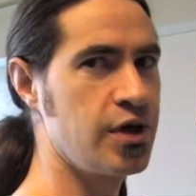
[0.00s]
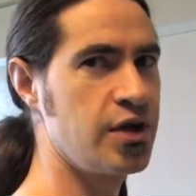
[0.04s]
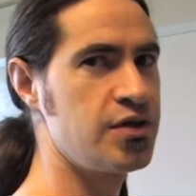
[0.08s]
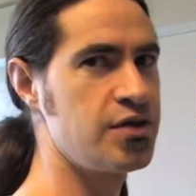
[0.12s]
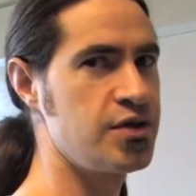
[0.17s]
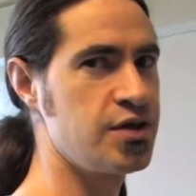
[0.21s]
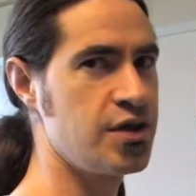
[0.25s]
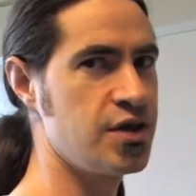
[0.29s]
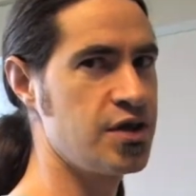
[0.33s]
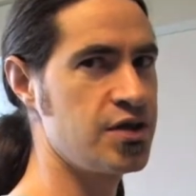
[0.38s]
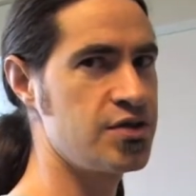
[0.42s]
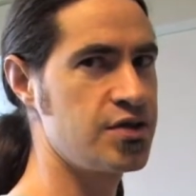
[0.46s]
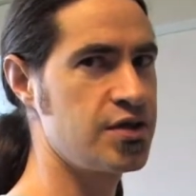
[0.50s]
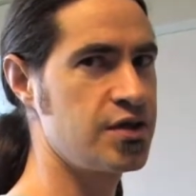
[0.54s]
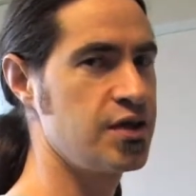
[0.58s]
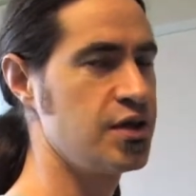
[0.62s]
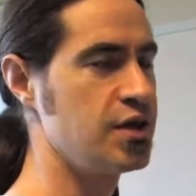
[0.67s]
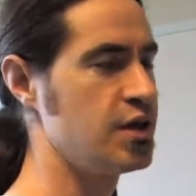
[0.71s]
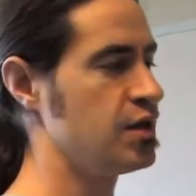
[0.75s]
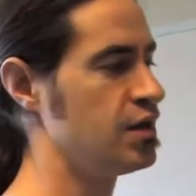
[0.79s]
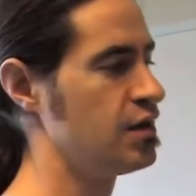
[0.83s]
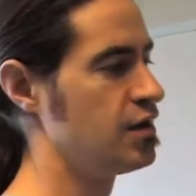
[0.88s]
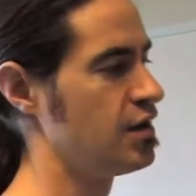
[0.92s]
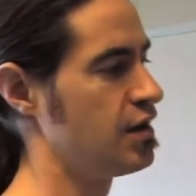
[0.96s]
on disk,
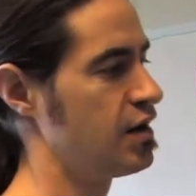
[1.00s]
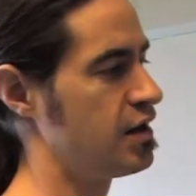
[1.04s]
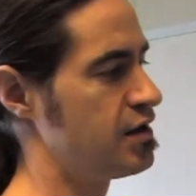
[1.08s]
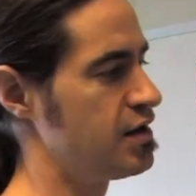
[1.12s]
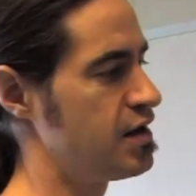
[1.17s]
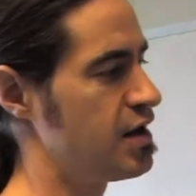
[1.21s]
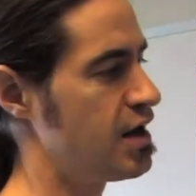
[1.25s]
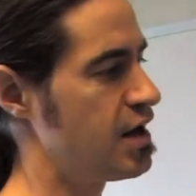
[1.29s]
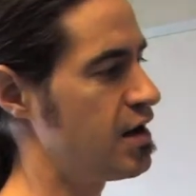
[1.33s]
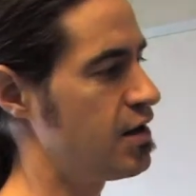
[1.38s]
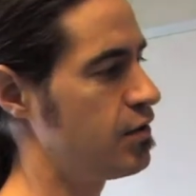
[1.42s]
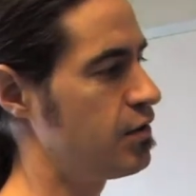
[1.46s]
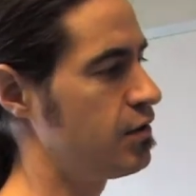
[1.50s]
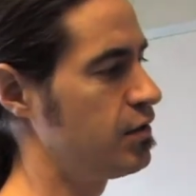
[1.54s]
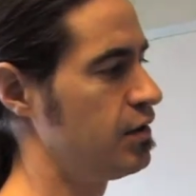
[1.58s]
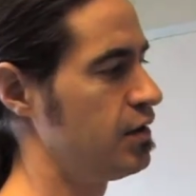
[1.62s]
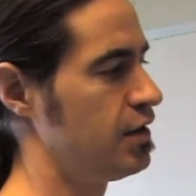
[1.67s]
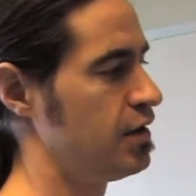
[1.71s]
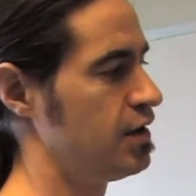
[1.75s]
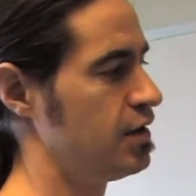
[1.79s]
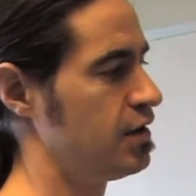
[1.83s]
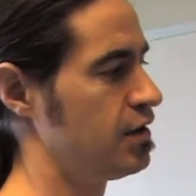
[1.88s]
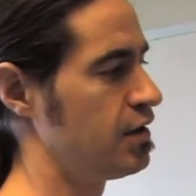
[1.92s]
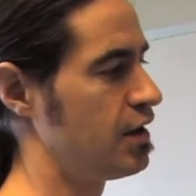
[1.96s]
and now
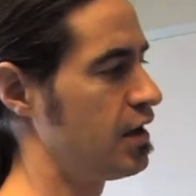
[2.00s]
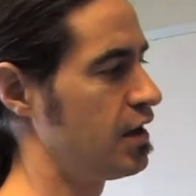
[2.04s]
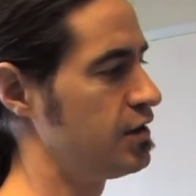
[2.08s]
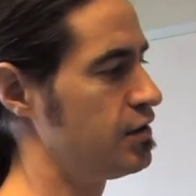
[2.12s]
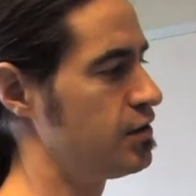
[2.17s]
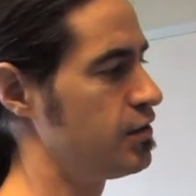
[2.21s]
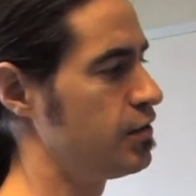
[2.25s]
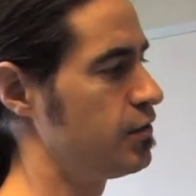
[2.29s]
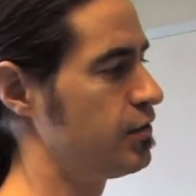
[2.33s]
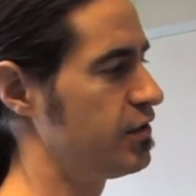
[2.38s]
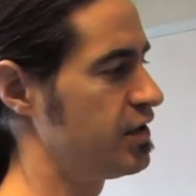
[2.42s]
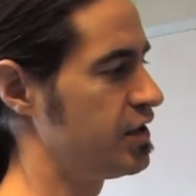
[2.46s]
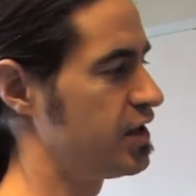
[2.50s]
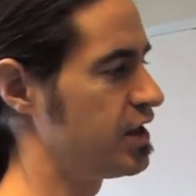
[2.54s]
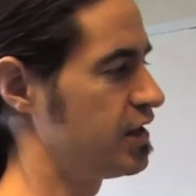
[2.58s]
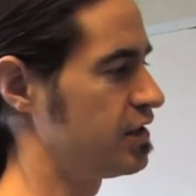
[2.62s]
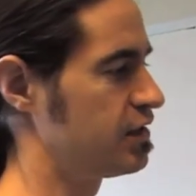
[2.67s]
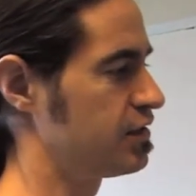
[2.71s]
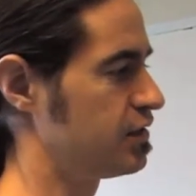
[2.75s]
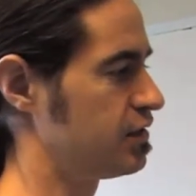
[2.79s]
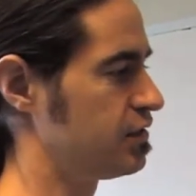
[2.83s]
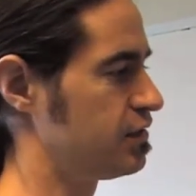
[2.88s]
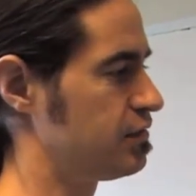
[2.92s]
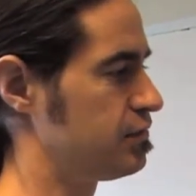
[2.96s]
I know that I
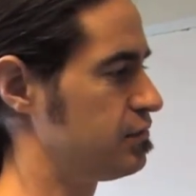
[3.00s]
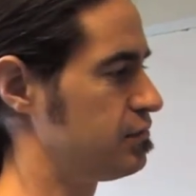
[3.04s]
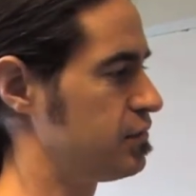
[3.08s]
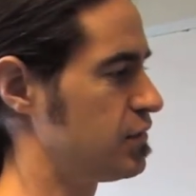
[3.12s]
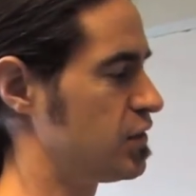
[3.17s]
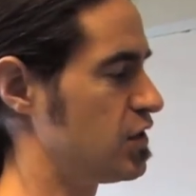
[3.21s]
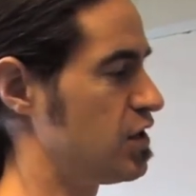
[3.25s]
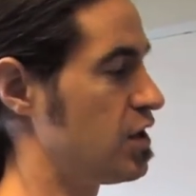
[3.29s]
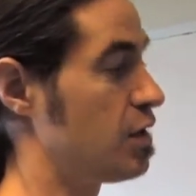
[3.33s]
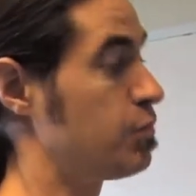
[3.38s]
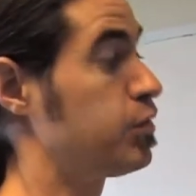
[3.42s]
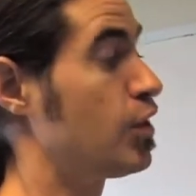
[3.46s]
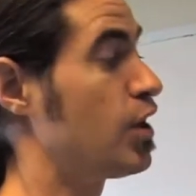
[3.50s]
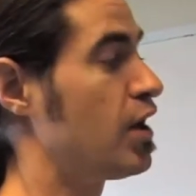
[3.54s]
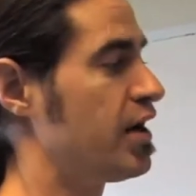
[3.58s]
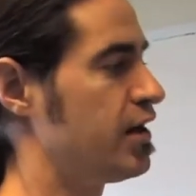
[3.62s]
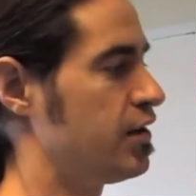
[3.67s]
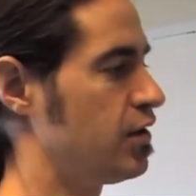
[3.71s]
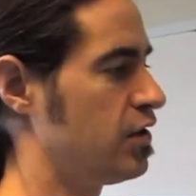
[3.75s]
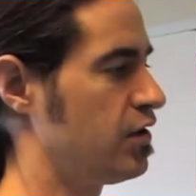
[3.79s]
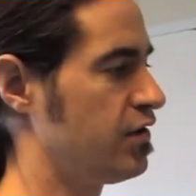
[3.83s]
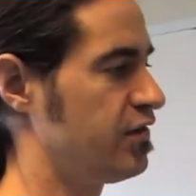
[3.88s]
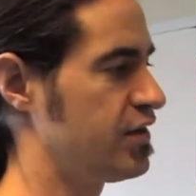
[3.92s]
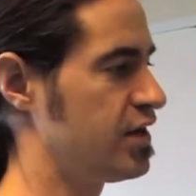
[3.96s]
can apply
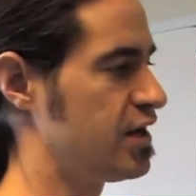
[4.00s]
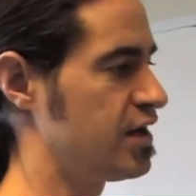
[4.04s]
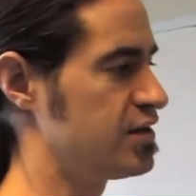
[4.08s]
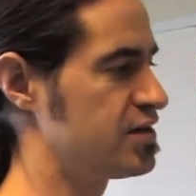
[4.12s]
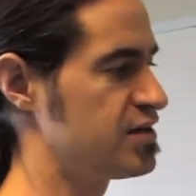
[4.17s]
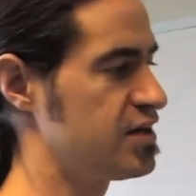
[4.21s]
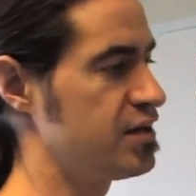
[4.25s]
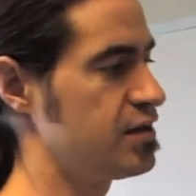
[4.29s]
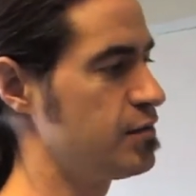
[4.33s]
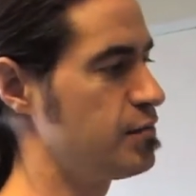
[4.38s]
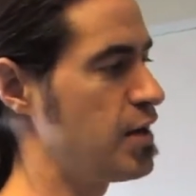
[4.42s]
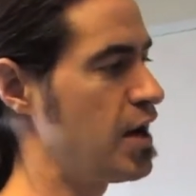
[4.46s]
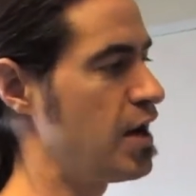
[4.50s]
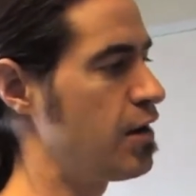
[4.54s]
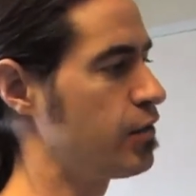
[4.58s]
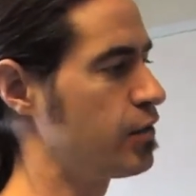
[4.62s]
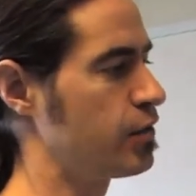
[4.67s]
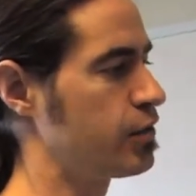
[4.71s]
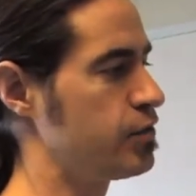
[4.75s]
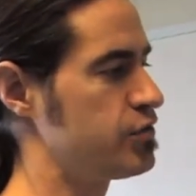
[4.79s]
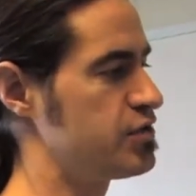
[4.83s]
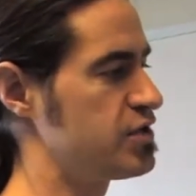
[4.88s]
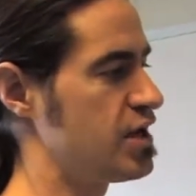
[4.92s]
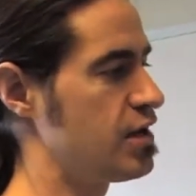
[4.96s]
all that. Say the
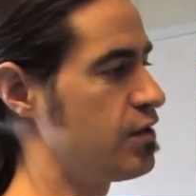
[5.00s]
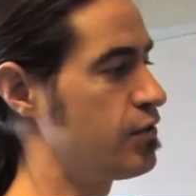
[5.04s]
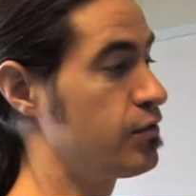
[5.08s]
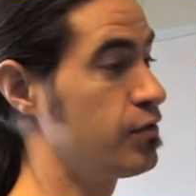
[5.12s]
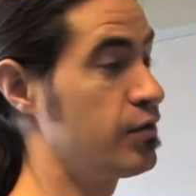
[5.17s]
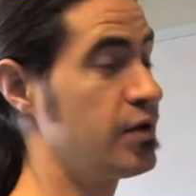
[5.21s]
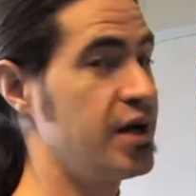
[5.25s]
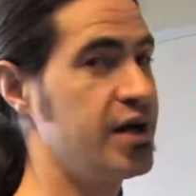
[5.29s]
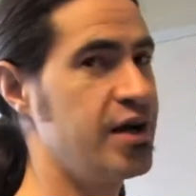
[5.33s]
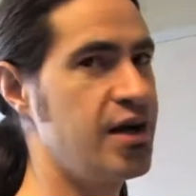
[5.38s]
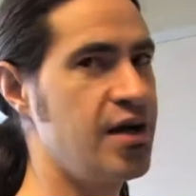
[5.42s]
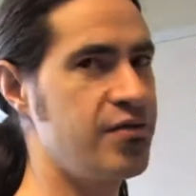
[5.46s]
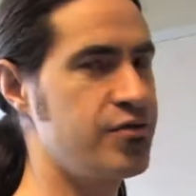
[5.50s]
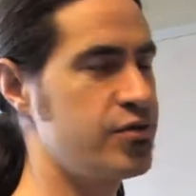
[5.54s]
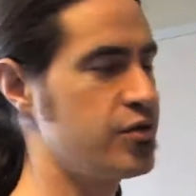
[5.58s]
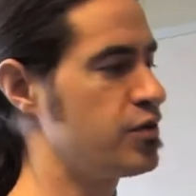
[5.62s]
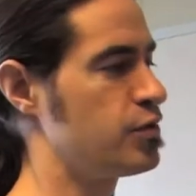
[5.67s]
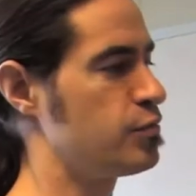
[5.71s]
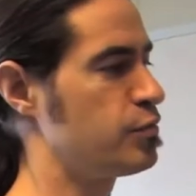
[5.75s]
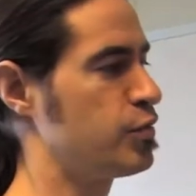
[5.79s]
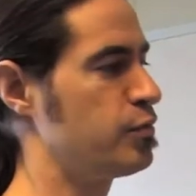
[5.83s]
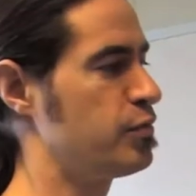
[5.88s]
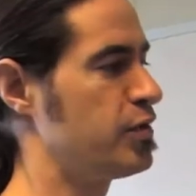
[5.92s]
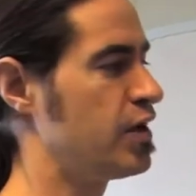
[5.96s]
power goes out right after
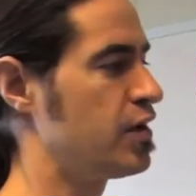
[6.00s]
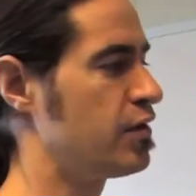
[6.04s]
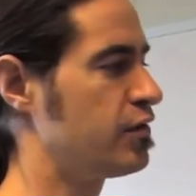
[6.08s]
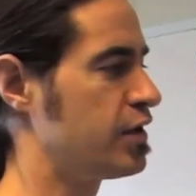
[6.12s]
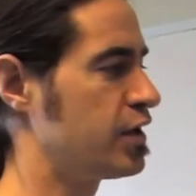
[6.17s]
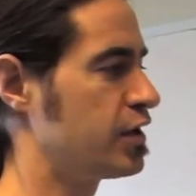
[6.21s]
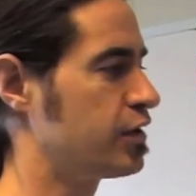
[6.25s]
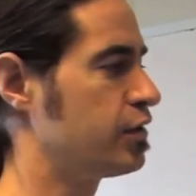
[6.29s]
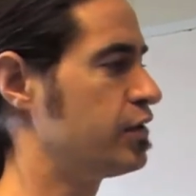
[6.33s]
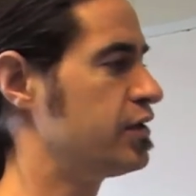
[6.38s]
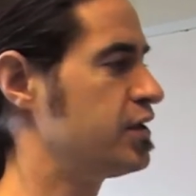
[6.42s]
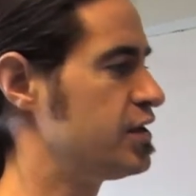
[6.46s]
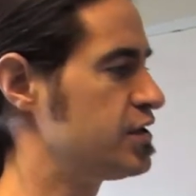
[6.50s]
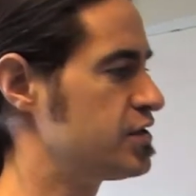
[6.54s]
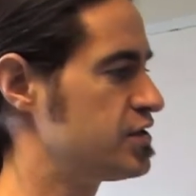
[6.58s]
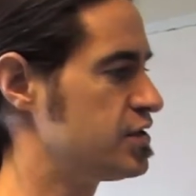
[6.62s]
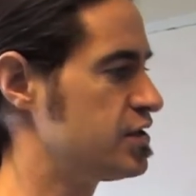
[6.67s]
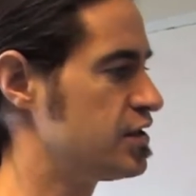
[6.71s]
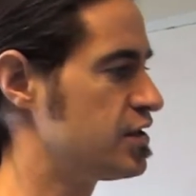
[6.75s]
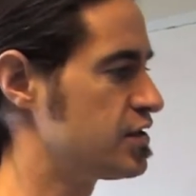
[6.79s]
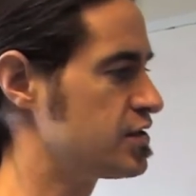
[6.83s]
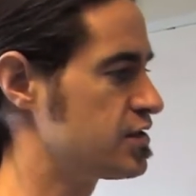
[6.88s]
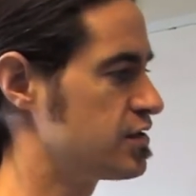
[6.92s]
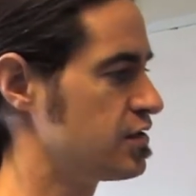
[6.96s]
the prepare record hits
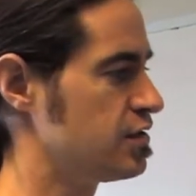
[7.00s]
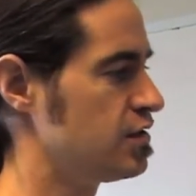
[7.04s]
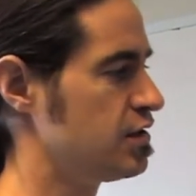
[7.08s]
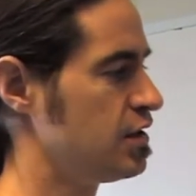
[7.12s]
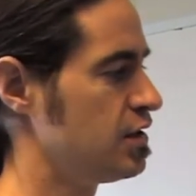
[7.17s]
disk.